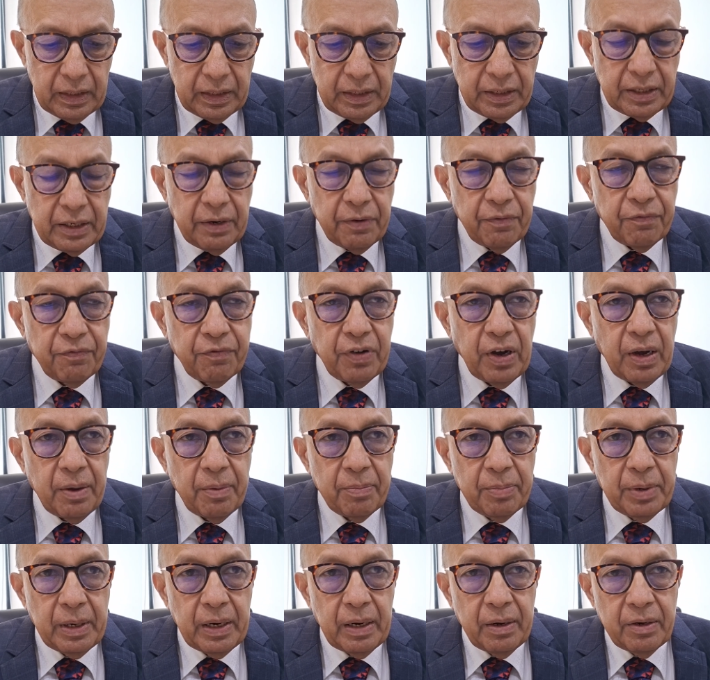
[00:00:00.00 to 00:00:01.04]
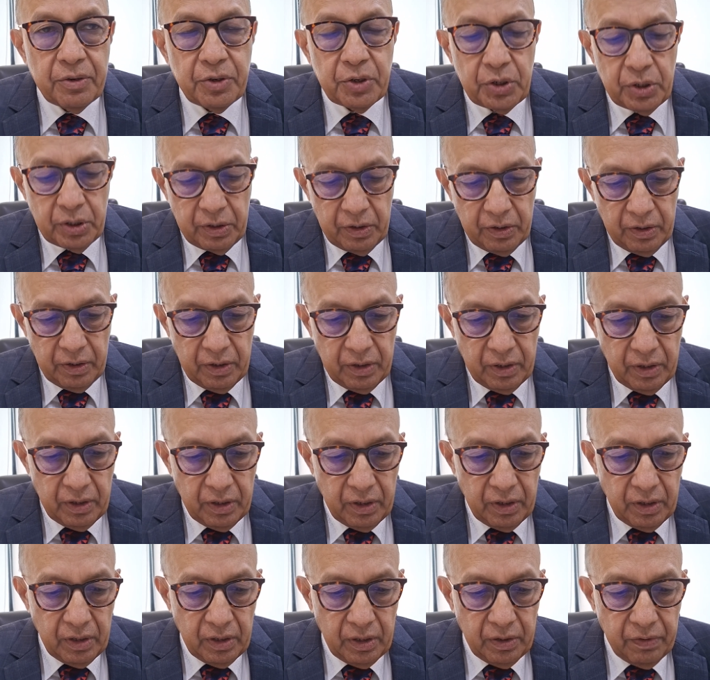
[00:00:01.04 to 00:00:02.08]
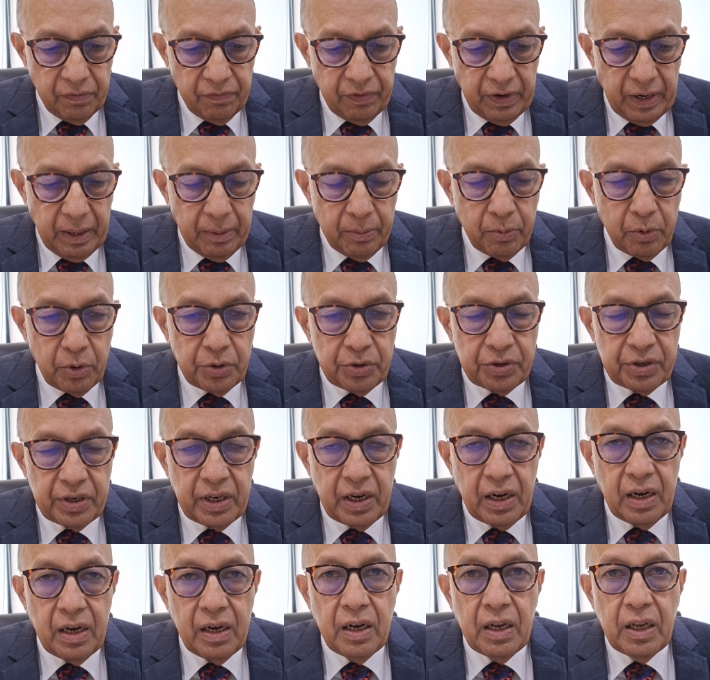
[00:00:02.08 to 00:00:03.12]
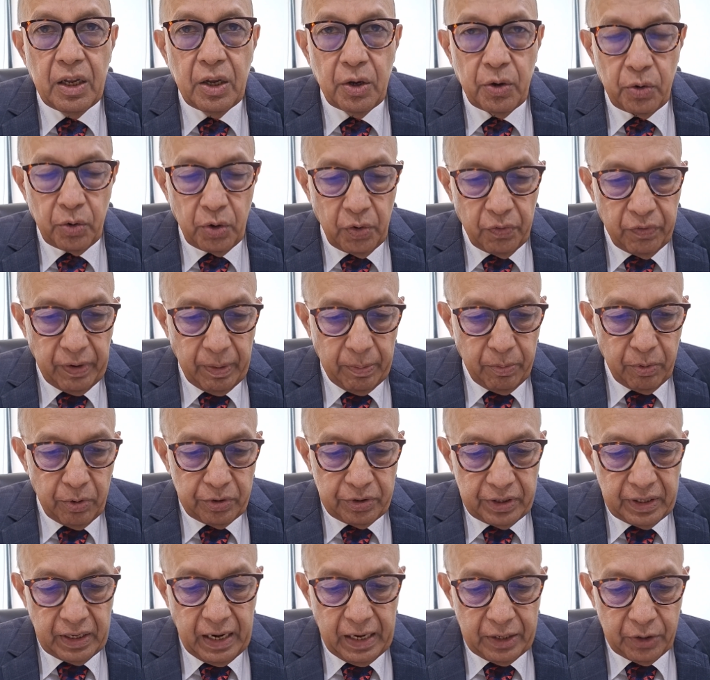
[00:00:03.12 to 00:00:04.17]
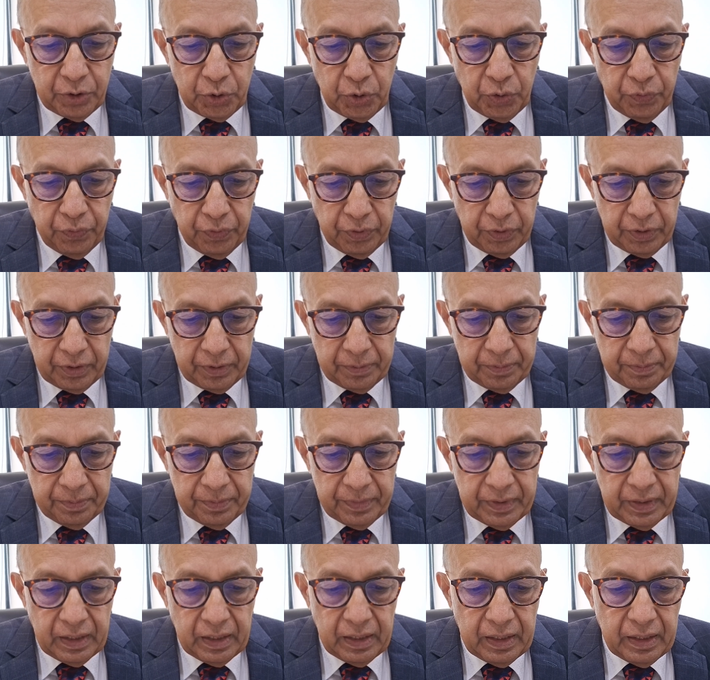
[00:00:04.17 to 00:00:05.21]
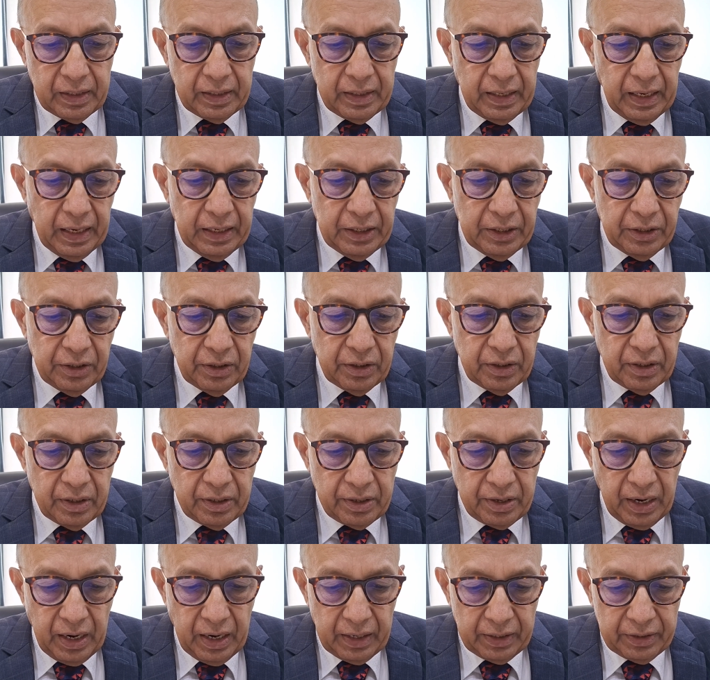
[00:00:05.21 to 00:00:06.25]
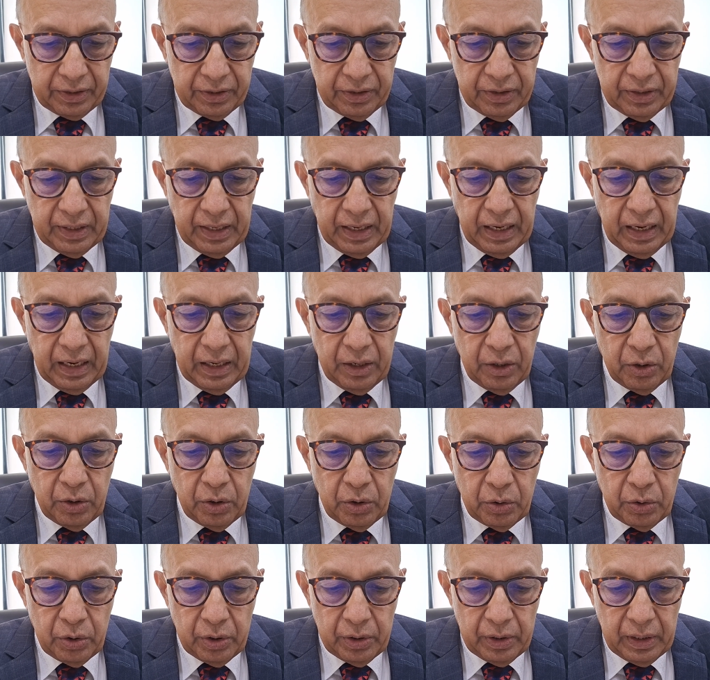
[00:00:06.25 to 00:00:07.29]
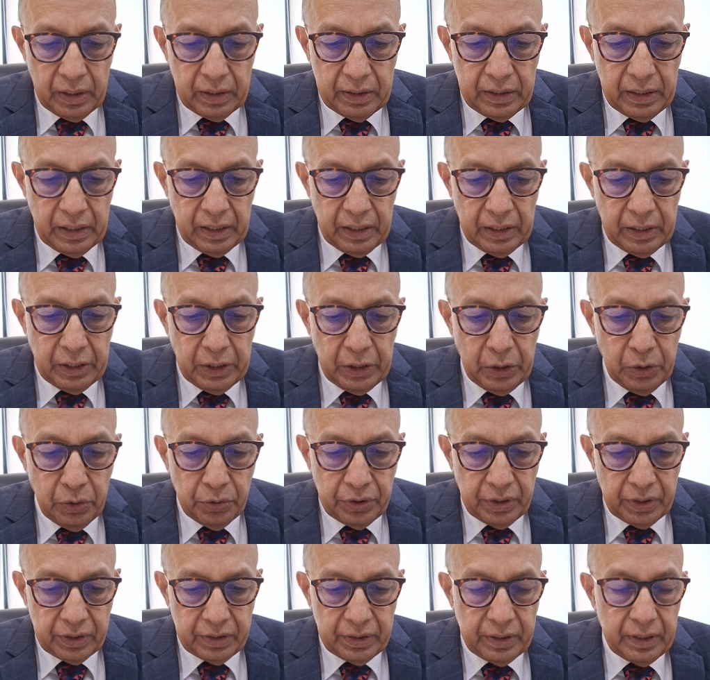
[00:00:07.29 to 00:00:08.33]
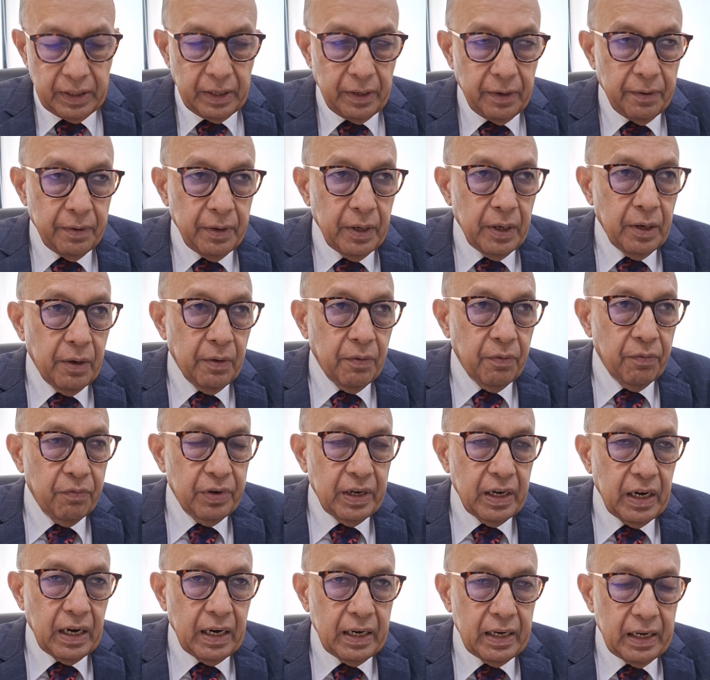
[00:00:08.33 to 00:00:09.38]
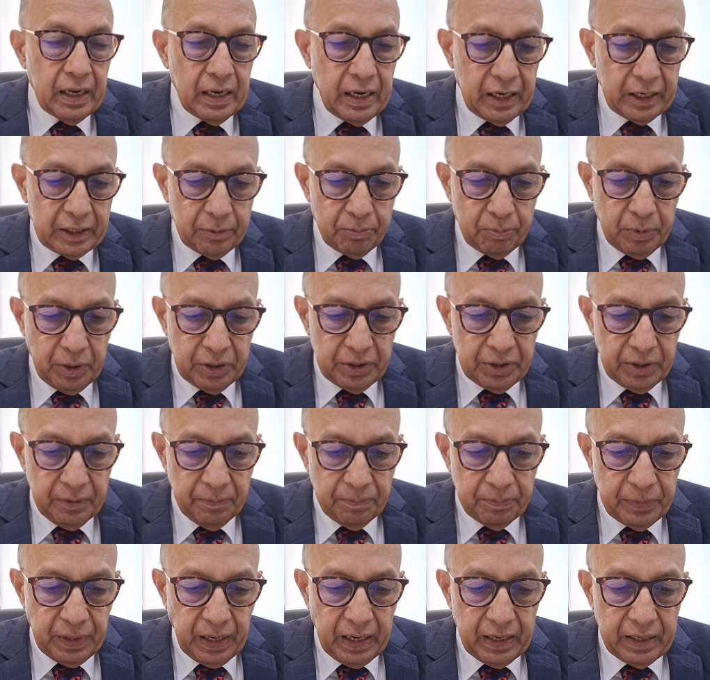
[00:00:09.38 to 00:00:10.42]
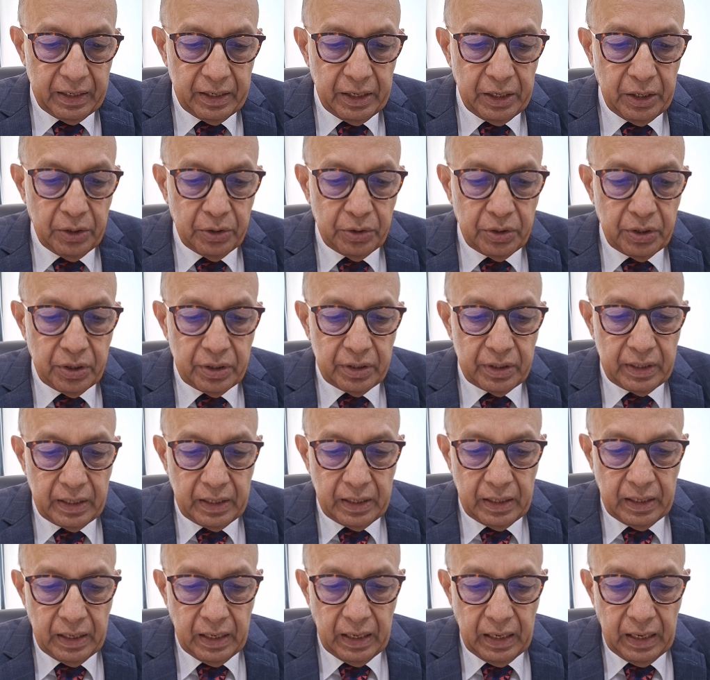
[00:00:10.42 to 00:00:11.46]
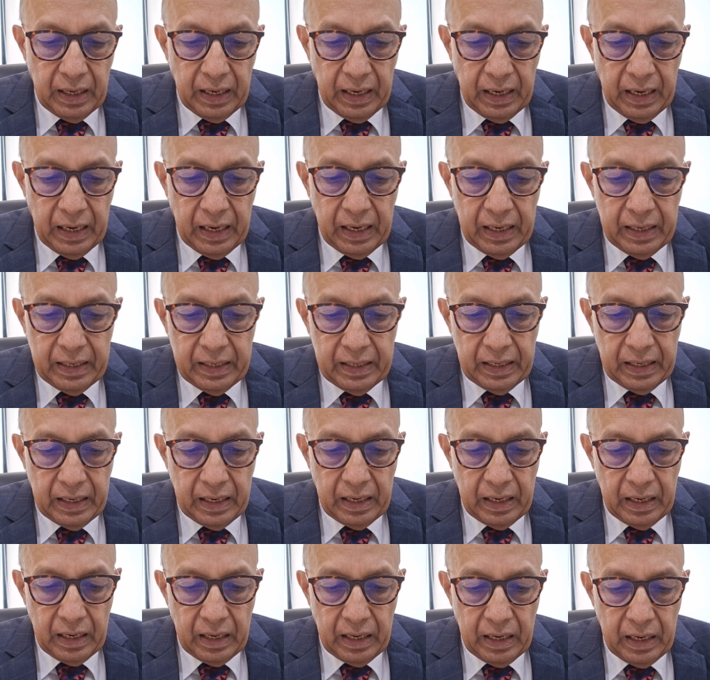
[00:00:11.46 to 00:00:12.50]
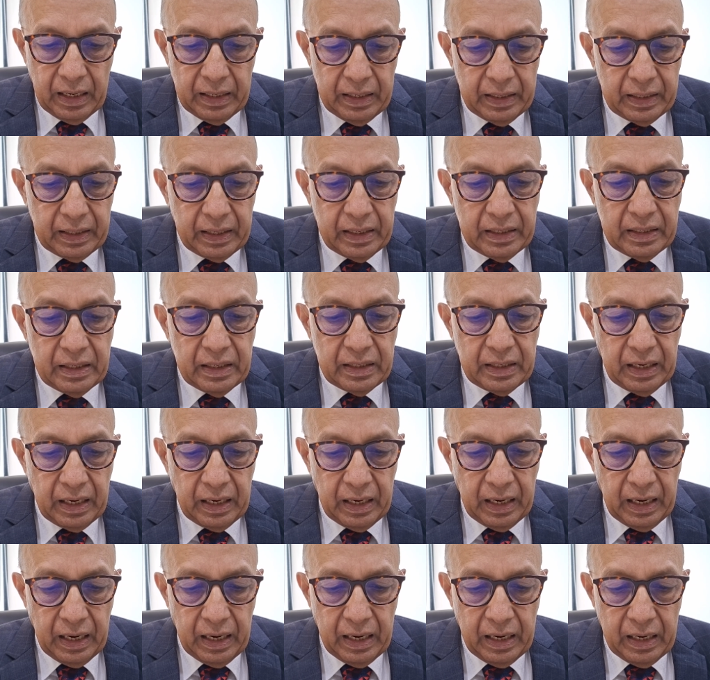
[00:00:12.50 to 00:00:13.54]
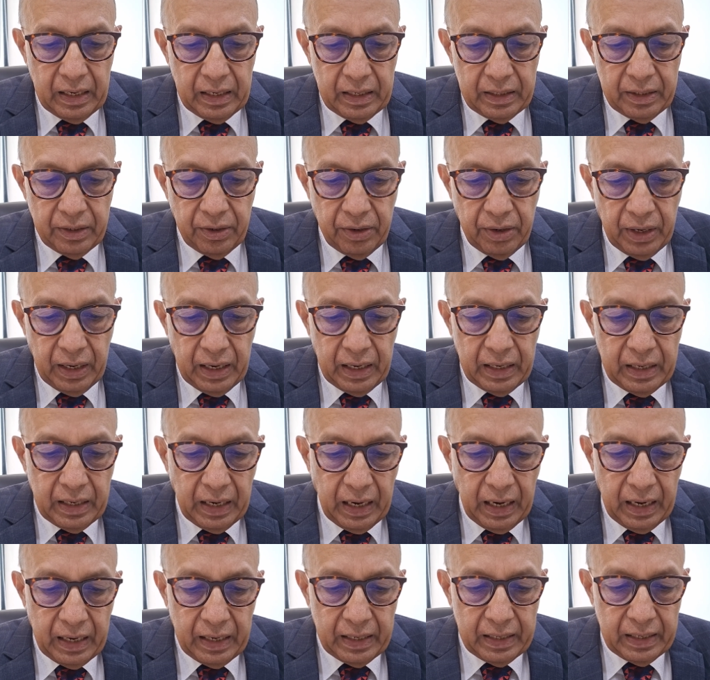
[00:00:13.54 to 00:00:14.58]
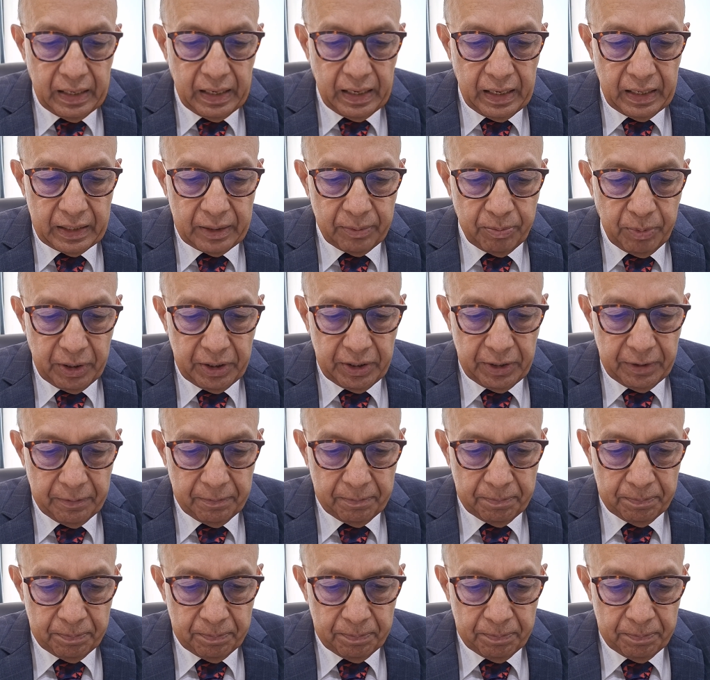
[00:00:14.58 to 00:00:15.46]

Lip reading: gemfibrils, fibrozil, clofibrosil, and so forth. These drugs they reduces the VLDL expression and reduces the LDL, increases the LDL expression.